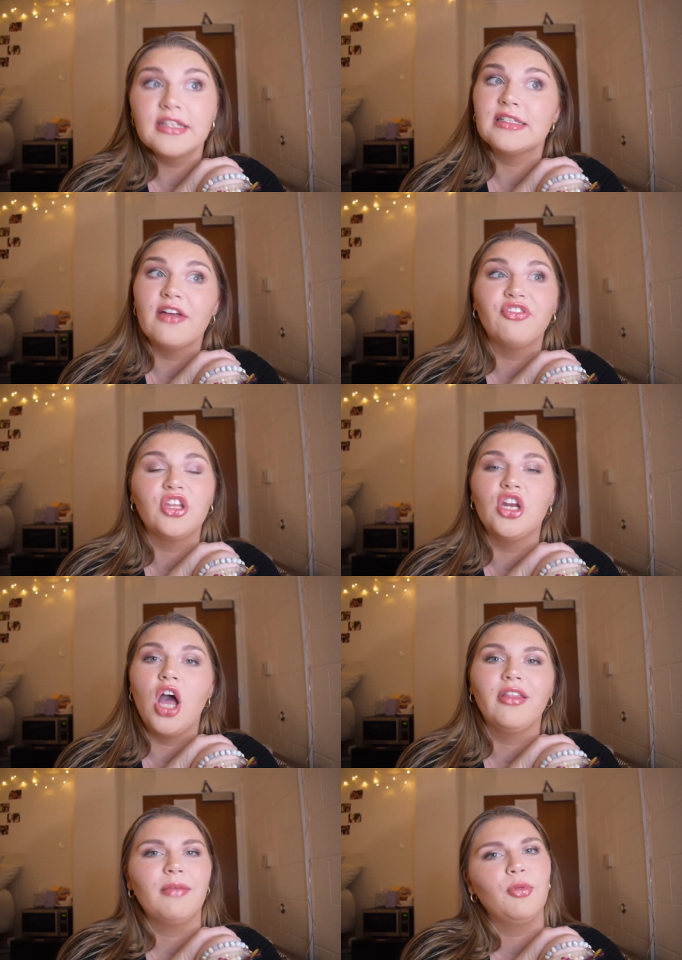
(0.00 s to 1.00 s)
It's definitely
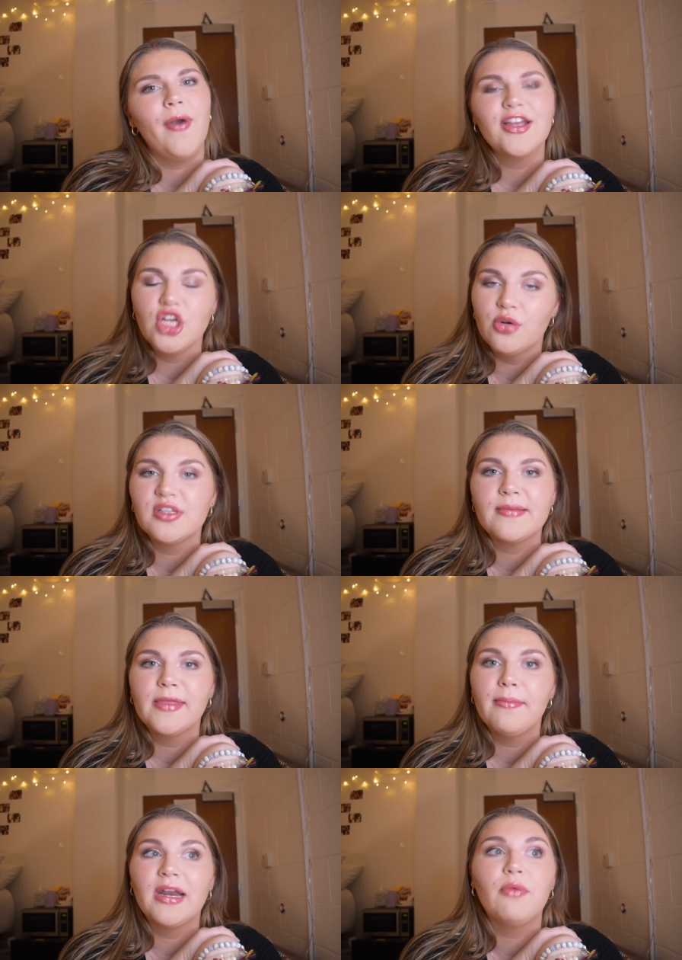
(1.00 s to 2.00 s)
not like blue eyeshadow or
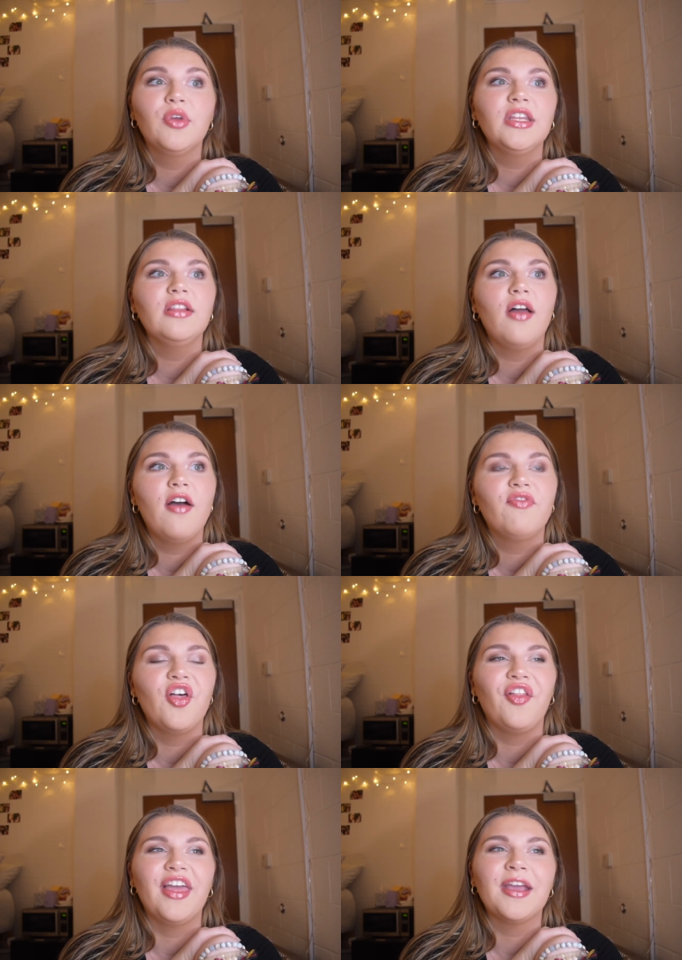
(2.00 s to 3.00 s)
something, but I really love
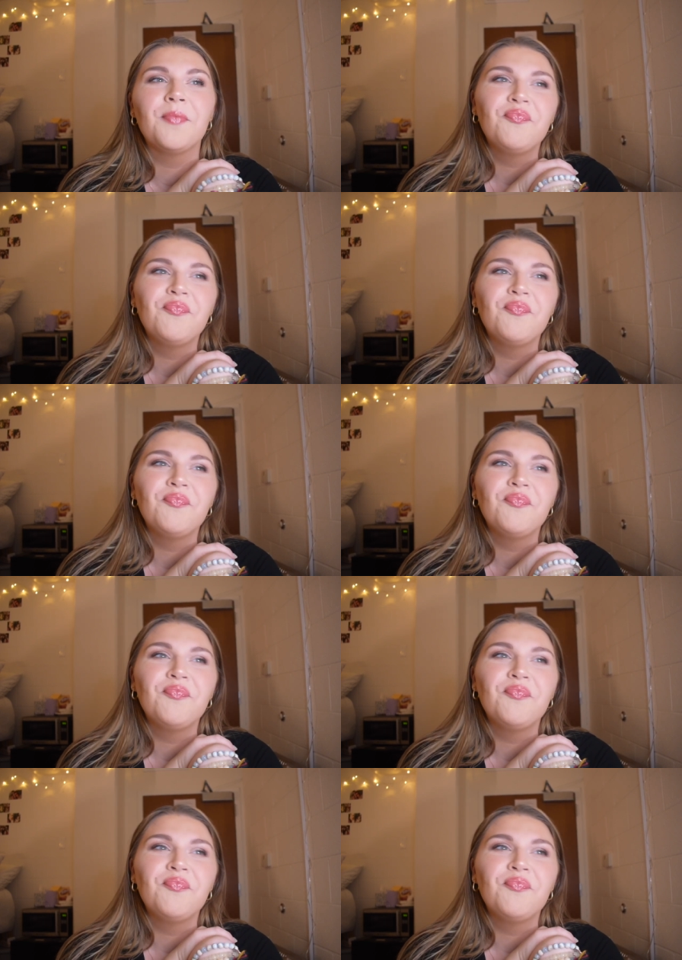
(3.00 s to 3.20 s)
the like